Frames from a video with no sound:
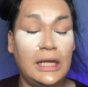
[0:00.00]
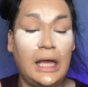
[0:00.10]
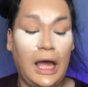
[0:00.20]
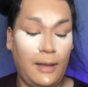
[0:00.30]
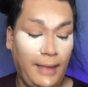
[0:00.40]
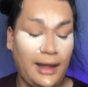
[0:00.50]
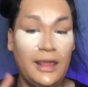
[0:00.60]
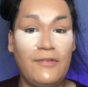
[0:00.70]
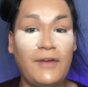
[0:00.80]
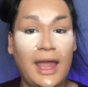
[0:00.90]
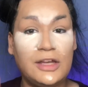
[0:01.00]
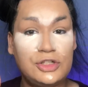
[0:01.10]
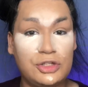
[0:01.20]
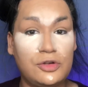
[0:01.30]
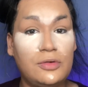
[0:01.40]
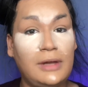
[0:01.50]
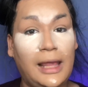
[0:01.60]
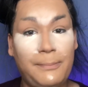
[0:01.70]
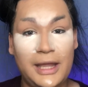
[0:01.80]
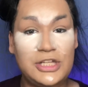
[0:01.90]
And if I do,
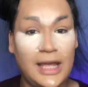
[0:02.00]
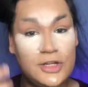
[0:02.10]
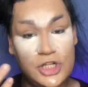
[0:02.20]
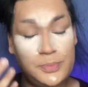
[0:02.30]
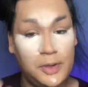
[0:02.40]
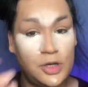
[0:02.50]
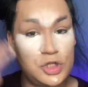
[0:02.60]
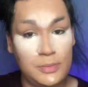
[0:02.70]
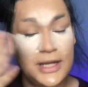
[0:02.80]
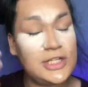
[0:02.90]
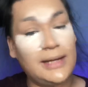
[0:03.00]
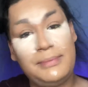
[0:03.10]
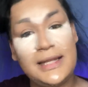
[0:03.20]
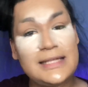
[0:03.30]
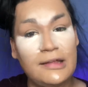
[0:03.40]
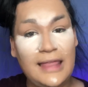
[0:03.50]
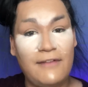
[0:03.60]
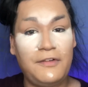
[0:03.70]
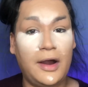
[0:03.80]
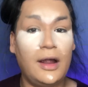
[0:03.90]
by chance, just put on too much and it blends out that
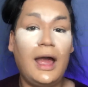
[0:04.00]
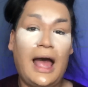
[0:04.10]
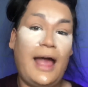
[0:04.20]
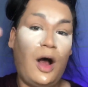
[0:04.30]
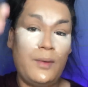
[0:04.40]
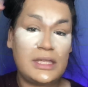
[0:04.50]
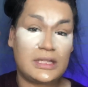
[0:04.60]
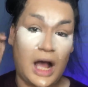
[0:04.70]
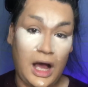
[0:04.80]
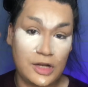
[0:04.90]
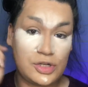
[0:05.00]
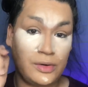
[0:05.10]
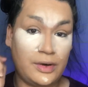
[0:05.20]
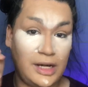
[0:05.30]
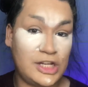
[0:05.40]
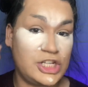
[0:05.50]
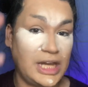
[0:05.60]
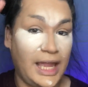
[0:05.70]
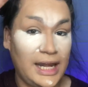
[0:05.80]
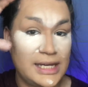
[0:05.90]
far, I always contour and
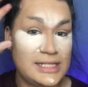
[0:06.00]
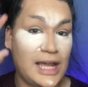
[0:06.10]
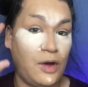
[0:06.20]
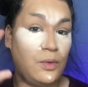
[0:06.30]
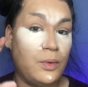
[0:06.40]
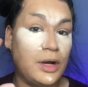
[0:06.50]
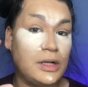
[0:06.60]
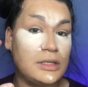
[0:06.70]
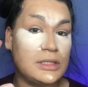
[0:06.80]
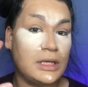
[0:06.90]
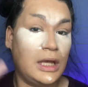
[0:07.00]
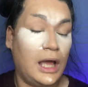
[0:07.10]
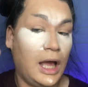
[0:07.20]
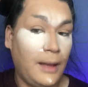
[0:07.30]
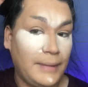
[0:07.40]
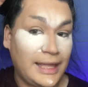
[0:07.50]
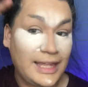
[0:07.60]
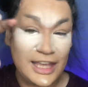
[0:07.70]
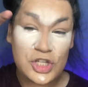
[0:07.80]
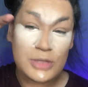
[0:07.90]
shade downwards,
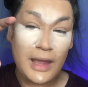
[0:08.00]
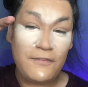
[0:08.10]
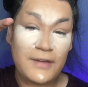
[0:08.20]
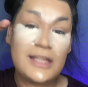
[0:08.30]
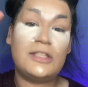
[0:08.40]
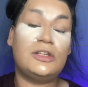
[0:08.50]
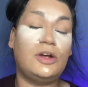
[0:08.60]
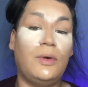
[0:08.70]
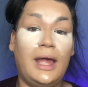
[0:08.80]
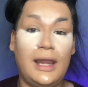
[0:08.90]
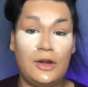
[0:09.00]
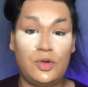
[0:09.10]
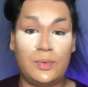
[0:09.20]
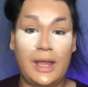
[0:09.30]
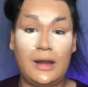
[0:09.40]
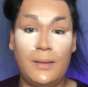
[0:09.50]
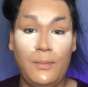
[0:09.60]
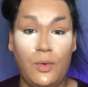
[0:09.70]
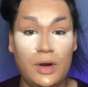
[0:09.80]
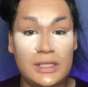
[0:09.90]
into my face to go ahead and create a
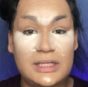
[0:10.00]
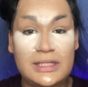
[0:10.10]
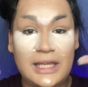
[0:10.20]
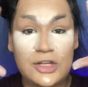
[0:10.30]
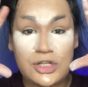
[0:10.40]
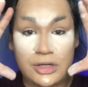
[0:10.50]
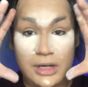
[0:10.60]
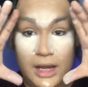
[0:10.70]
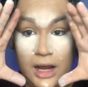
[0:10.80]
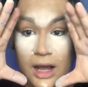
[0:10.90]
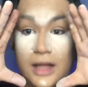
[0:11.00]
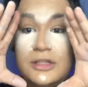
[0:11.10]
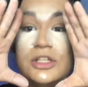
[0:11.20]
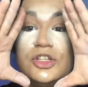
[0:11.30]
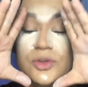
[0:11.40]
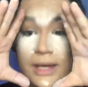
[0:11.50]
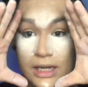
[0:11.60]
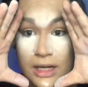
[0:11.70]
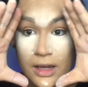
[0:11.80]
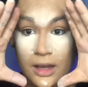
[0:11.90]
more centered and
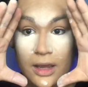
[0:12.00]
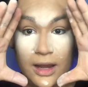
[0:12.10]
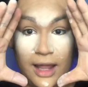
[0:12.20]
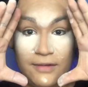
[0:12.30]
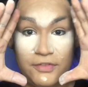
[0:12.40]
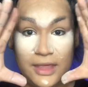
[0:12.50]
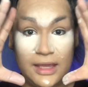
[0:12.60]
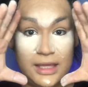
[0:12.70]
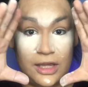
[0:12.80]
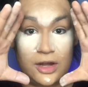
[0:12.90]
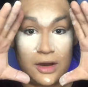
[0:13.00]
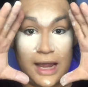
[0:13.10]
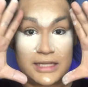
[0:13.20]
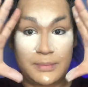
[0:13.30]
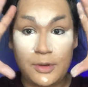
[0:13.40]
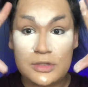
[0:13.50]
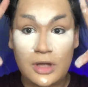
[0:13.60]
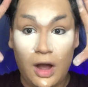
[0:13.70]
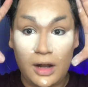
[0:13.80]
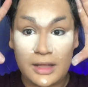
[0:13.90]
concentrated kind of thing here as opposed
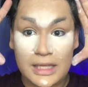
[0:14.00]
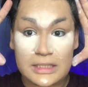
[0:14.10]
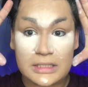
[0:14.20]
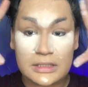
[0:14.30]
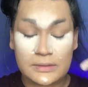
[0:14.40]
to all of this.